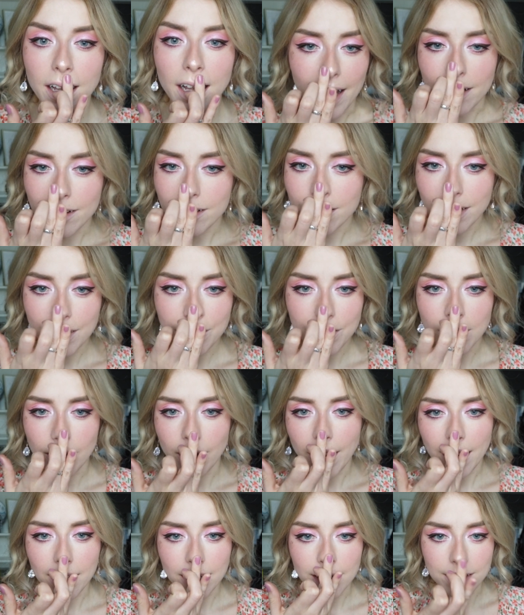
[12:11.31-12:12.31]
I don't even
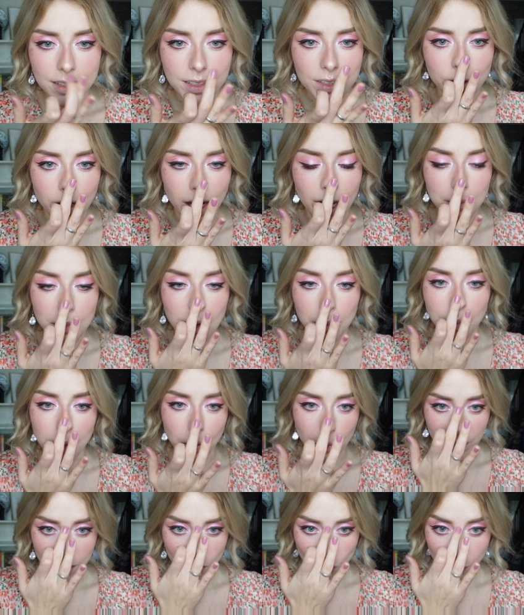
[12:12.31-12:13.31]
know how to describe it,
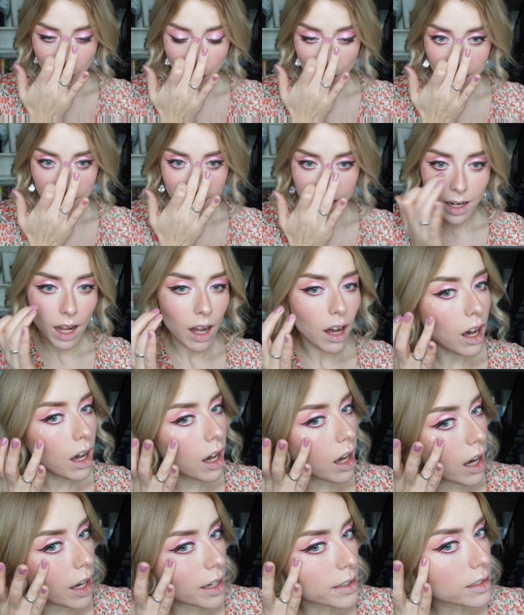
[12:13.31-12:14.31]
but when you put it
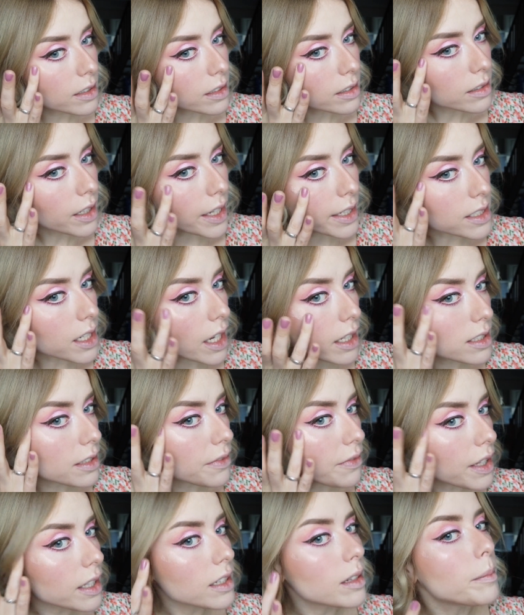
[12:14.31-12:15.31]
on, it does
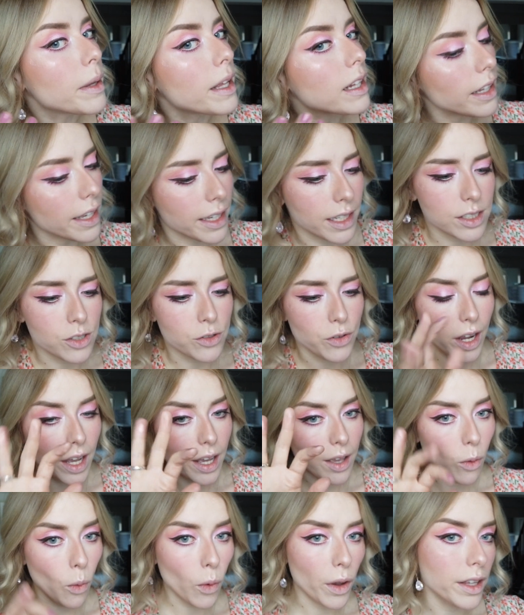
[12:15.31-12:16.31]
feel a bit like a
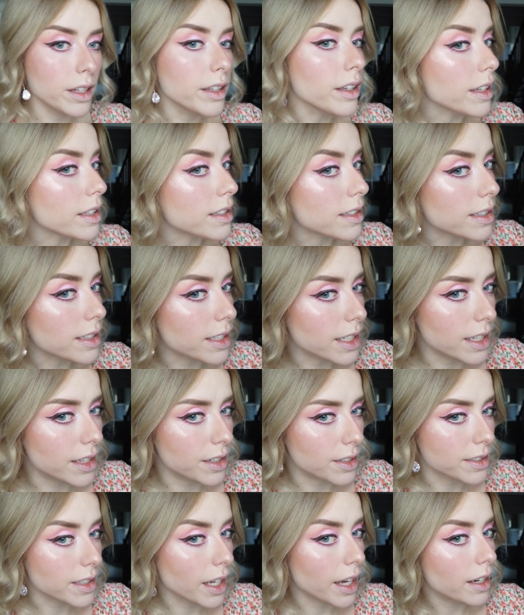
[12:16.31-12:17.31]
dry oil. You can see
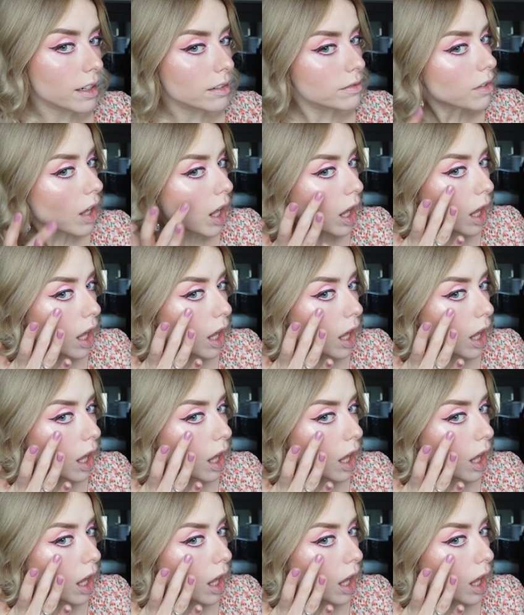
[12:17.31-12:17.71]
there's kind of